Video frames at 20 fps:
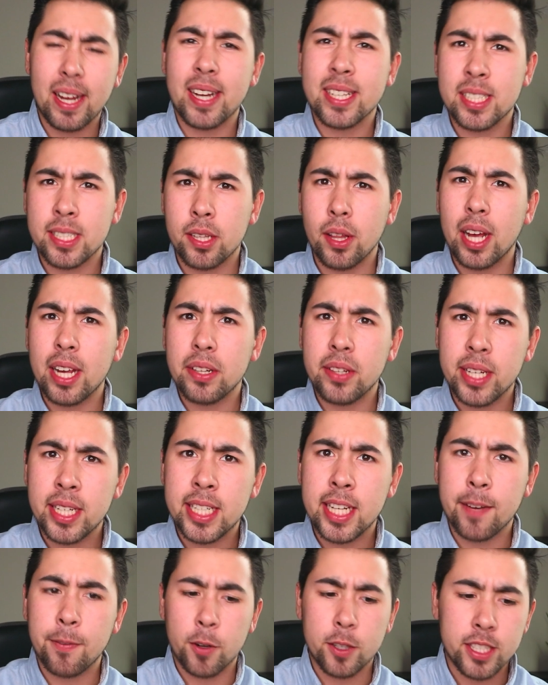a slightly
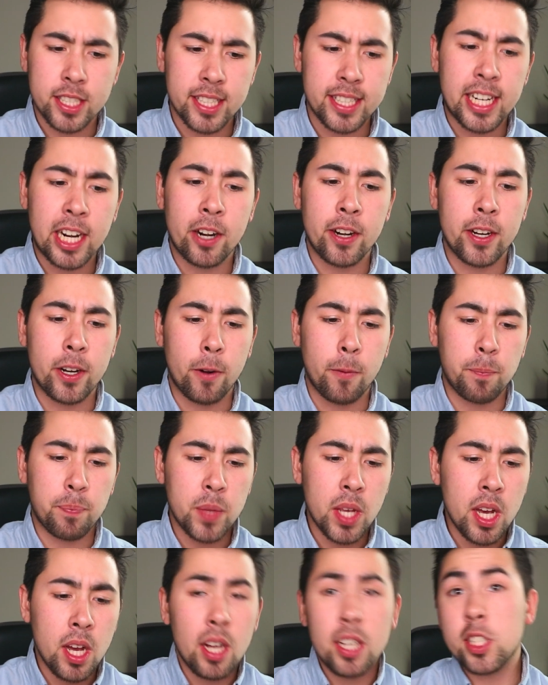different scenario.
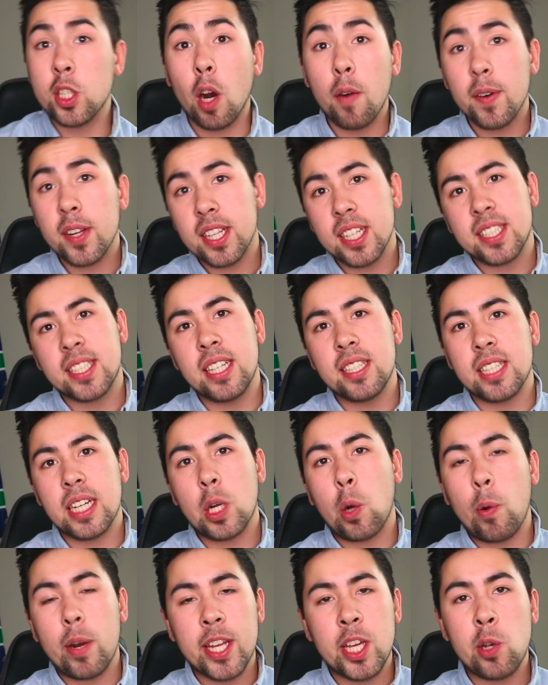So over this season,
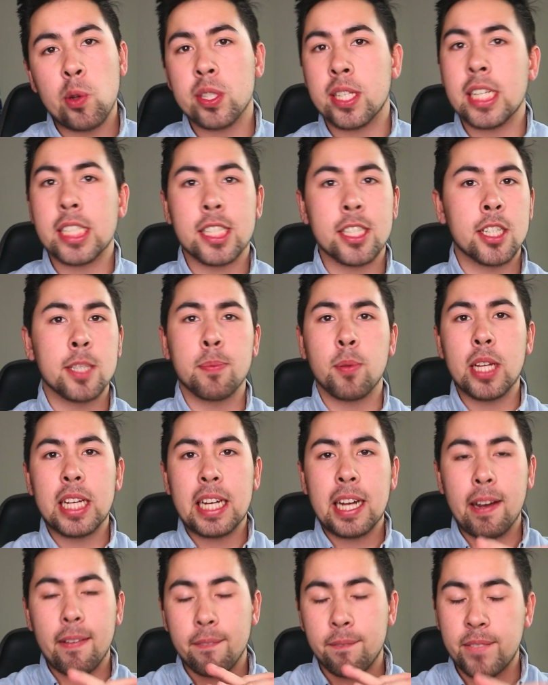Quinn Hughes has just
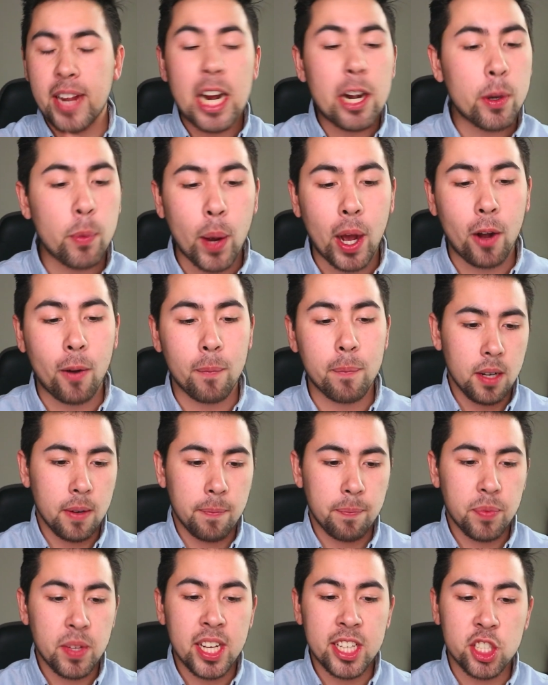played very well.
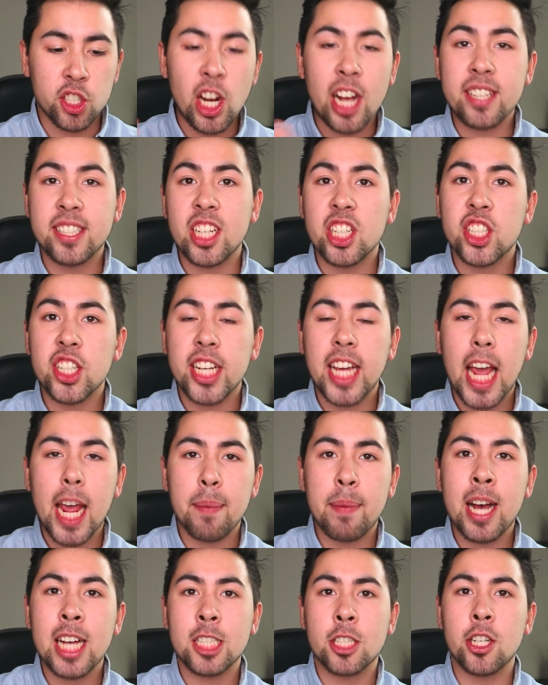His transition game
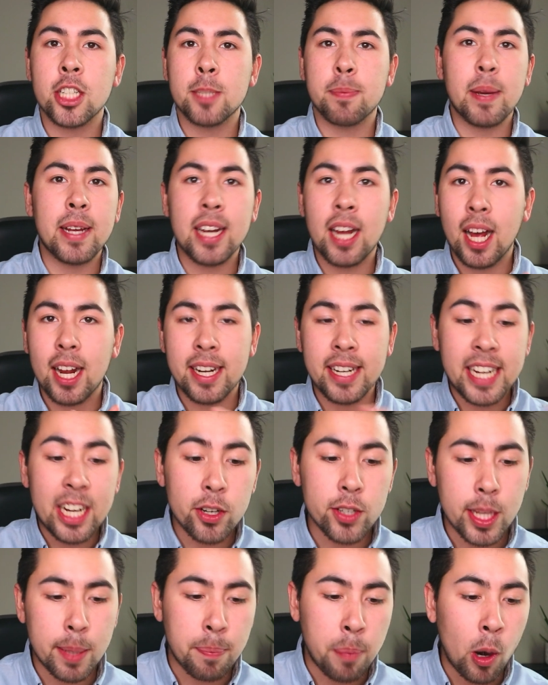has just been
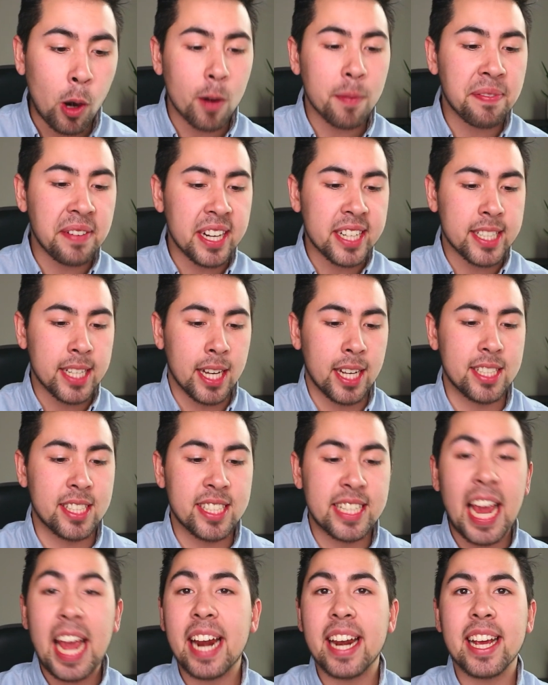nearly perfect. His
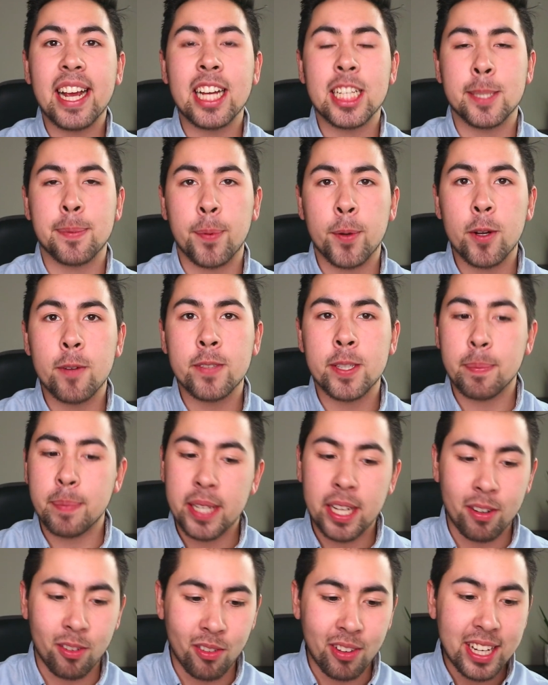skating has proved to
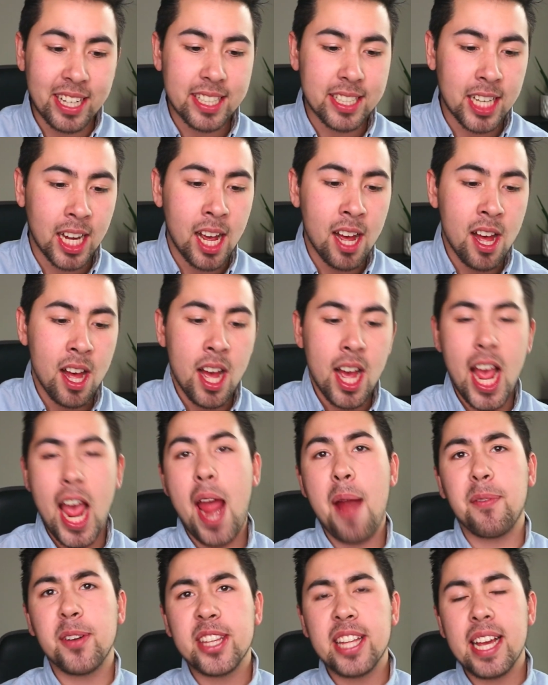be elite.
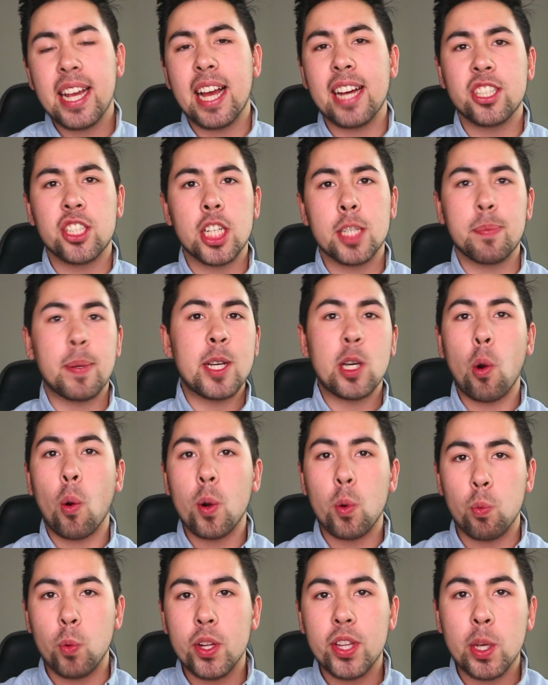Everything has just been
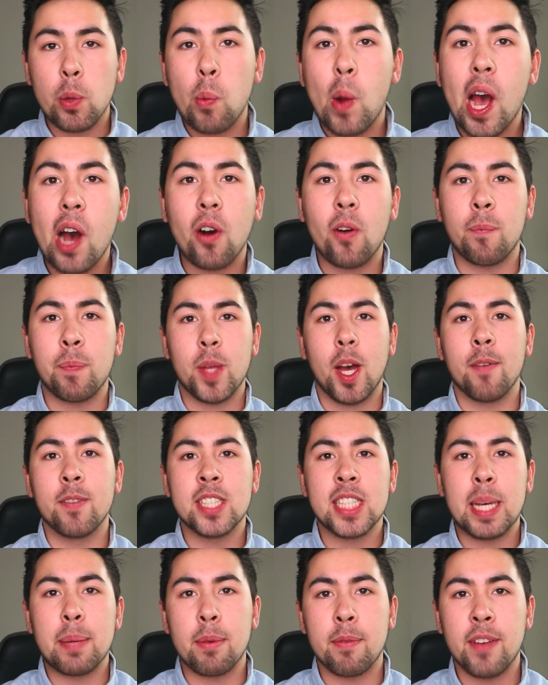going really well.
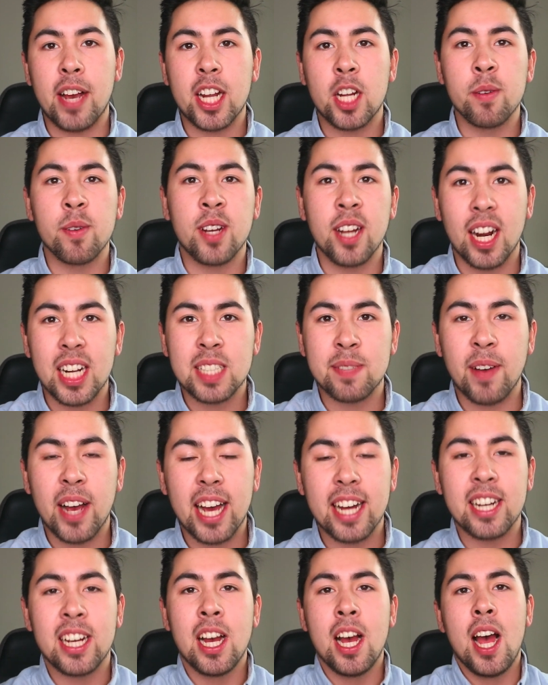Obviously, I'm a Vancouver Canucks
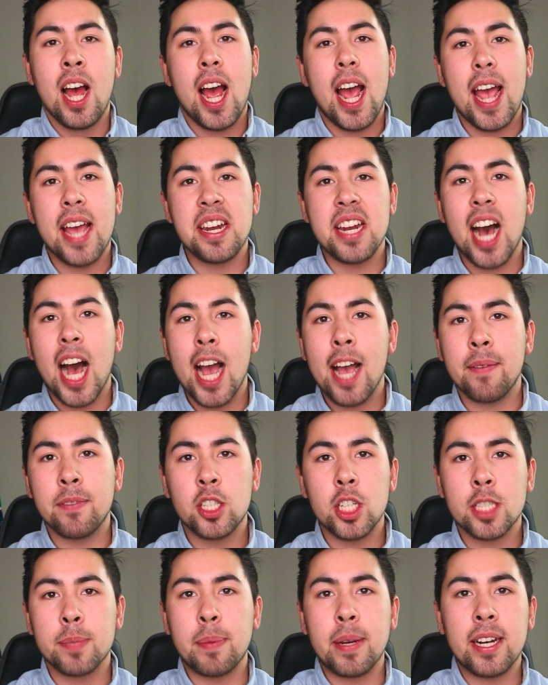fan, and I have
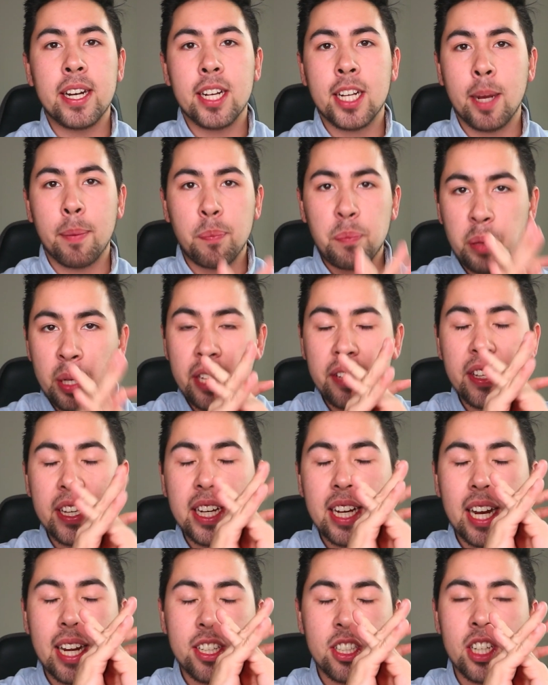just been
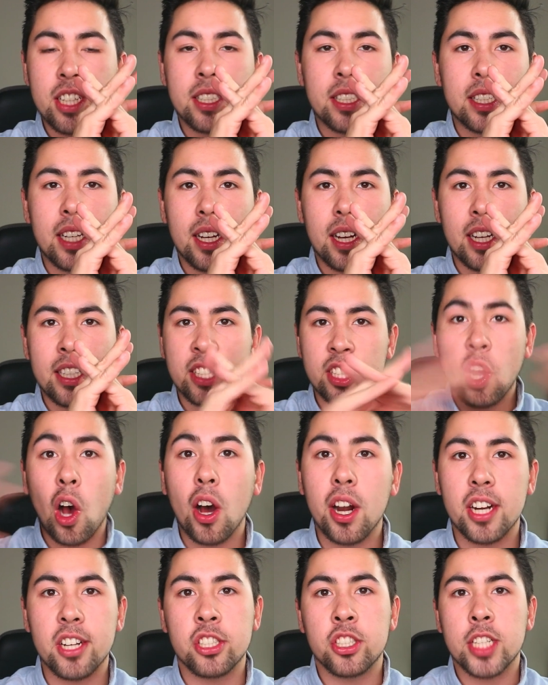completely just
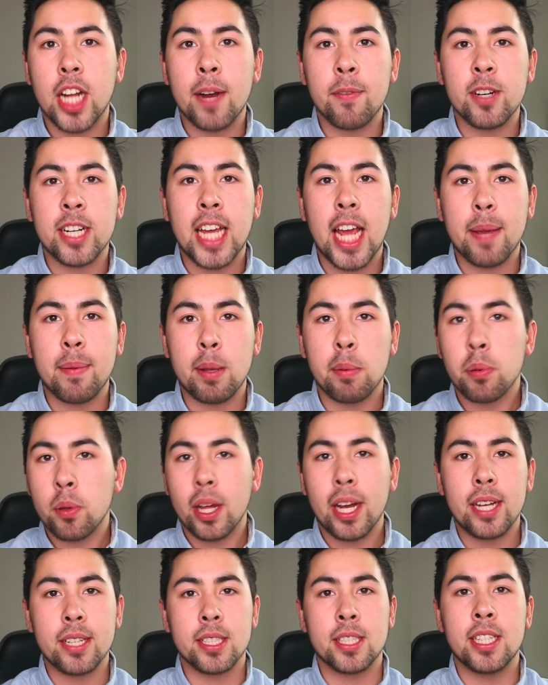astonished every game he
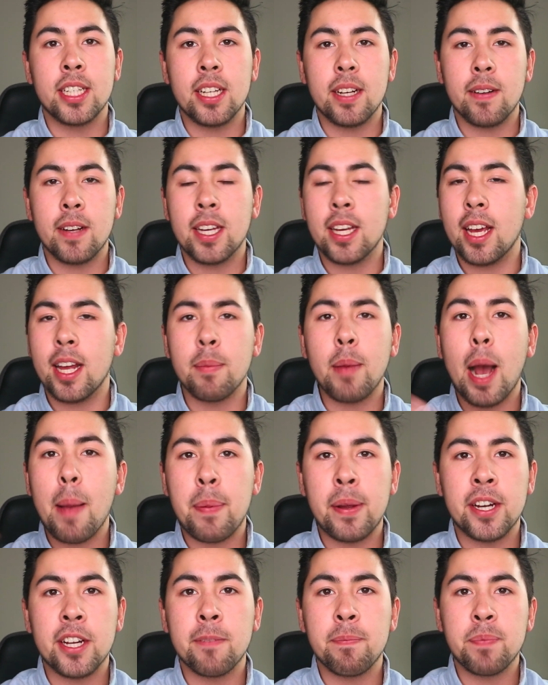plays. In my
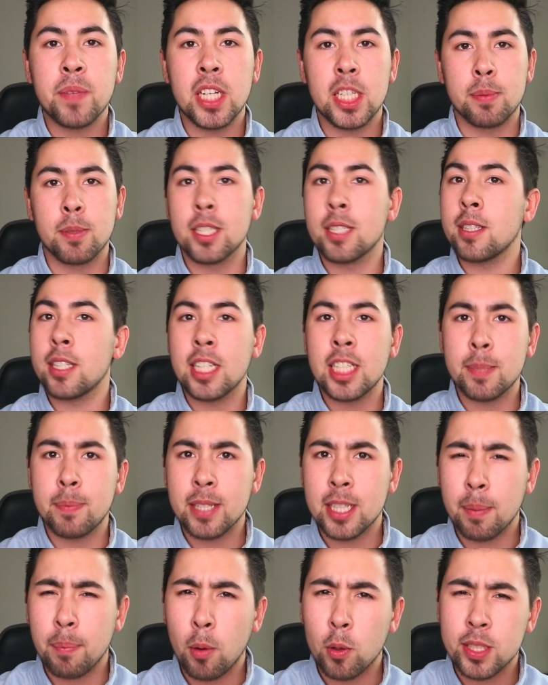opinion, he's
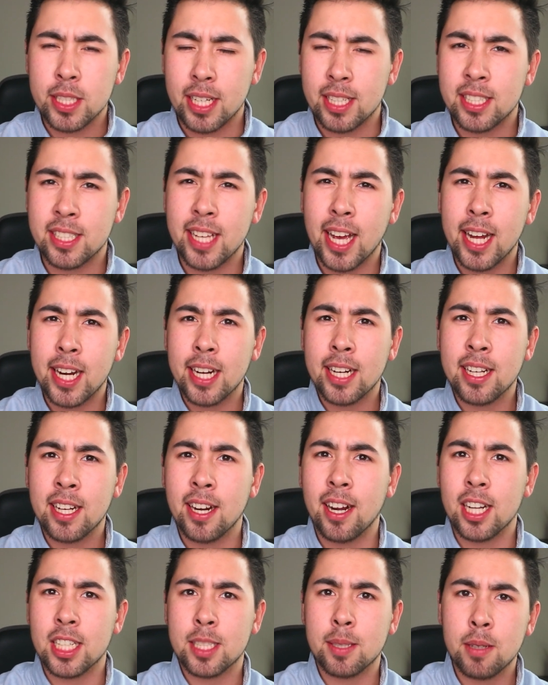been the most exciting
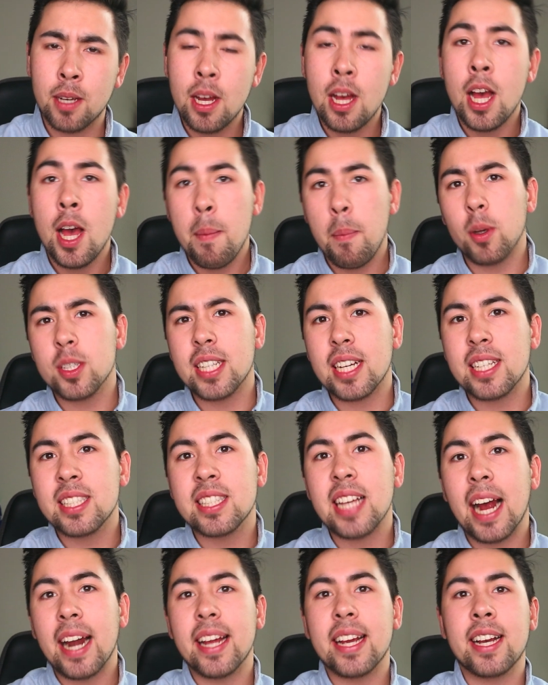Canucks
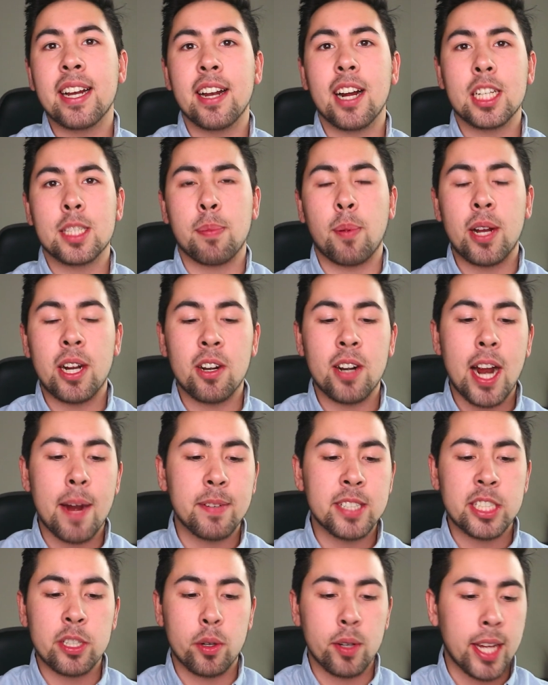player every
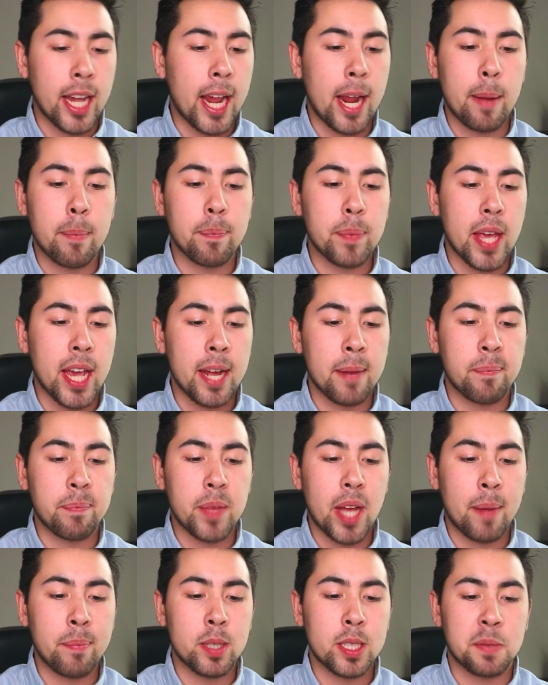single game, and
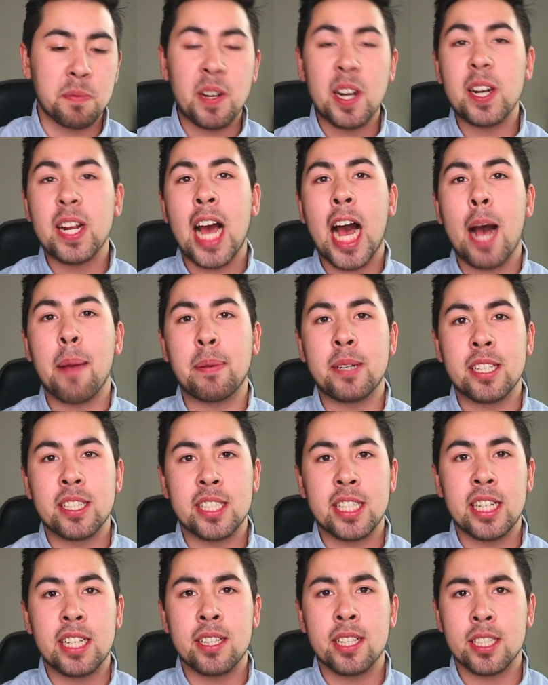I'm just very happy to
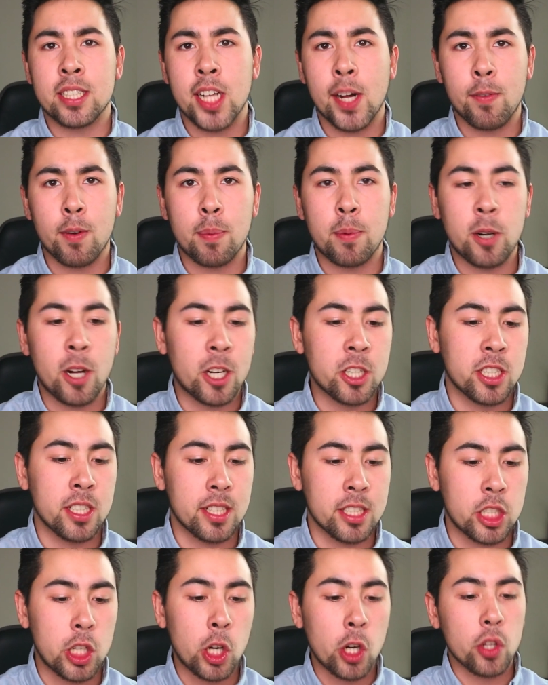see this level of production
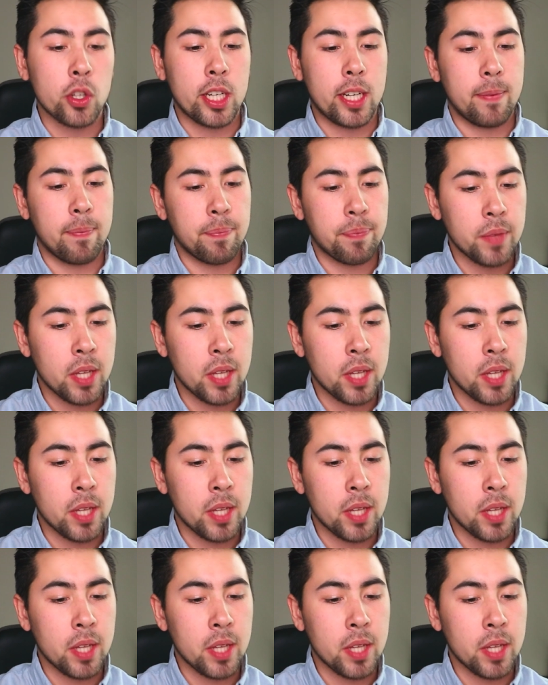this early.